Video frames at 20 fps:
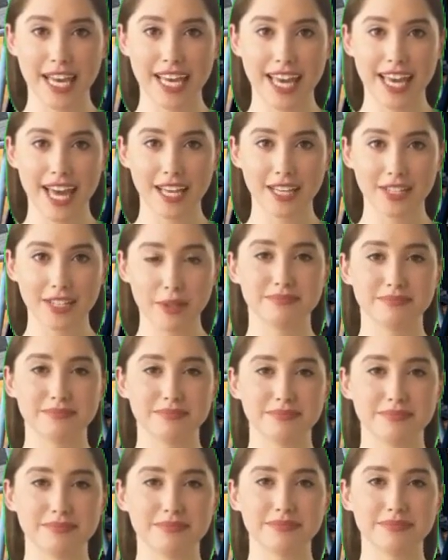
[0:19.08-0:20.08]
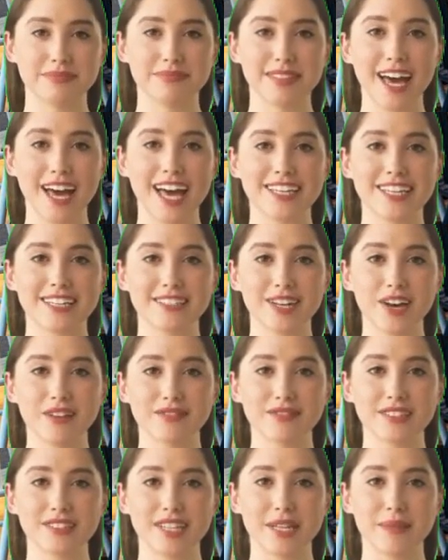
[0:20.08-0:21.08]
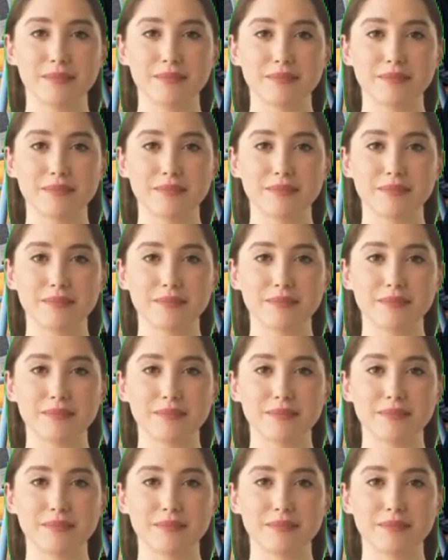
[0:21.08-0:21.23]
Even though my stay was through very difficult